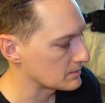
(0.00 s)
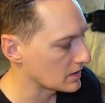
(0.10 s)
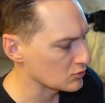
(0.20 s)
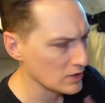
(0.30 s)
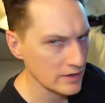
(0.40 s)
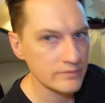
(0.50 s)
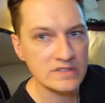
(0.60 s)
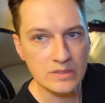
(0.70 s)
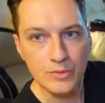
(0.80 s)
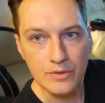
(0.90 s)
Around
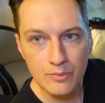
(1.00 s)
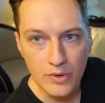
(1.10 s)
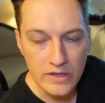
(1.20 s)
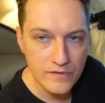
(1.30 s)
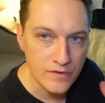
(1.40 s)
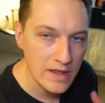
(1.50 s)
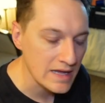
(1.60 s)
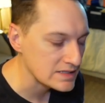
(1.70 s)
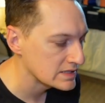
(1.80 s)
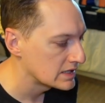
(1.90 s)
similar price for
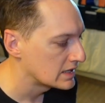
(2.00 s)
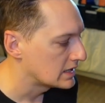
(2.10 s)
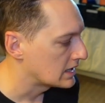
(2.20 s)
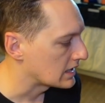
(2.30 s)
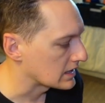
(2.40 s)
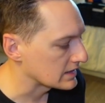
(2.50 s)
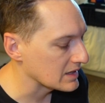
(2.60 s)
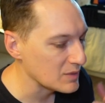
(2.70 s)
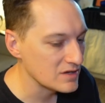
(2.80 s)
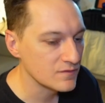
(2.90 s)
that. And I
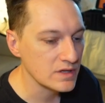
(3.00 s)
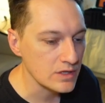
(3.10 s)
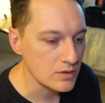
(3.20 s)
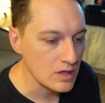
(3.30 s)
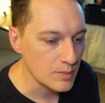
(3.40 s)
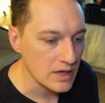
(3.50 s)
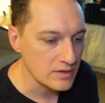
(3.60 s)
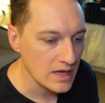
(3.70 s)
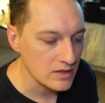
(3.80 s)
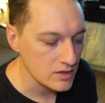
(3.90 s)
made a video about
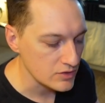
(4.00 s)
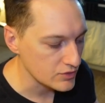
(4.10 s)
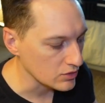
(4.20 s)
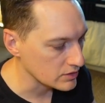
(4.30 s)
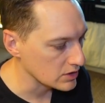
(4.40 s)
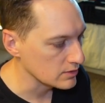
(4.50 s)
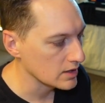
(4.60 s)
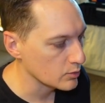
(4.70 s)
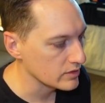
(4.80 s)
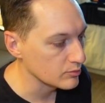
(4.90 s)
how to control
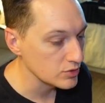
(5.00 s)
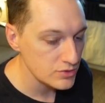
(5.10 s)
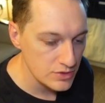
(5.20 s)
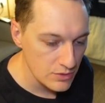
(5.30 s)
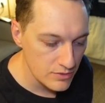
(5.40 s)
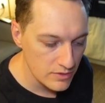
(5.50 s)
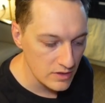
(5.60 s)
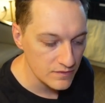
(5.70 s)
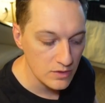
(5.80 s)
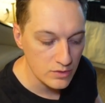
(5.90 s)
QLab with Bluetooth.
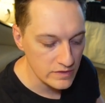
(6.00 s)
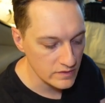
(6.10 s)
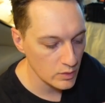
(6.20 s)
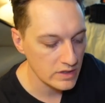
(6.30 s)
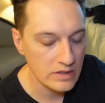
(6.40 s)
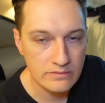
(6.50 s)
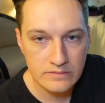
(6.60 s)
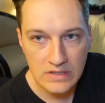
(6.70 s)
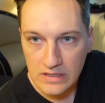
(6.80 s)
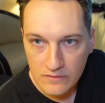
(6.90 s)
If you just want to
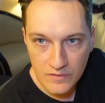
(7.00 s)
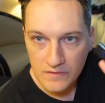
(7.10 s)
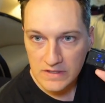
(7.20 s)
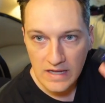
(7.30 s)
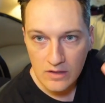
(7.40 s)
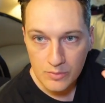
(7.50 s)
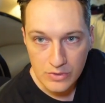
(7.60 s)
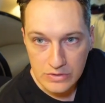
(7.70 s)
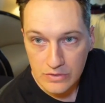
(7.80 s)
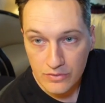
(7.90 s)
get a $50
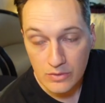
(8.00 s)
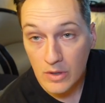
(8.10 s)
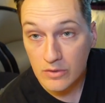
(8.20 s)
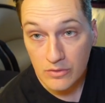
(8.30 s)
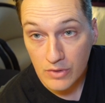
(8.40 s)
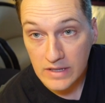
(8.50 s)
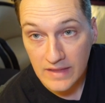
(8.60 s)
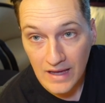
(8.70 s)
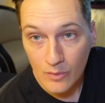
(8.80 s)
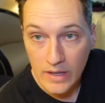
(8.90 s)
Bluetooth remote and run it
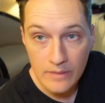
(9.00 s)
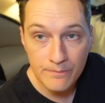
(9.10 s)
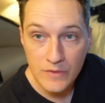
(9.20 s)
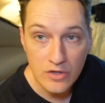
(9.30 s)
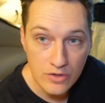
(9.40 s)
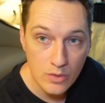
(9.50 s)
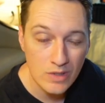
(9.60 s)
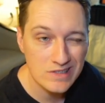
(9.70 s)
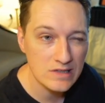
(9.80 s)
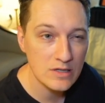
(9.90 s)
that way, you can do it.
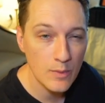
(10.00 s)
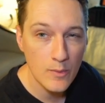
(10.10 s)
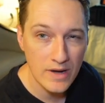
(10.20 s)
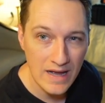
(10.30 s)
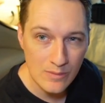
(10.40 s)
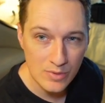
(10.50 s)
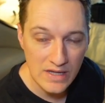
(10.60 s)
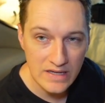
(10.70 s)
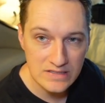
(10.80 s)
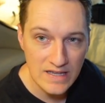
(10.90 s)
It's a little bit more complex.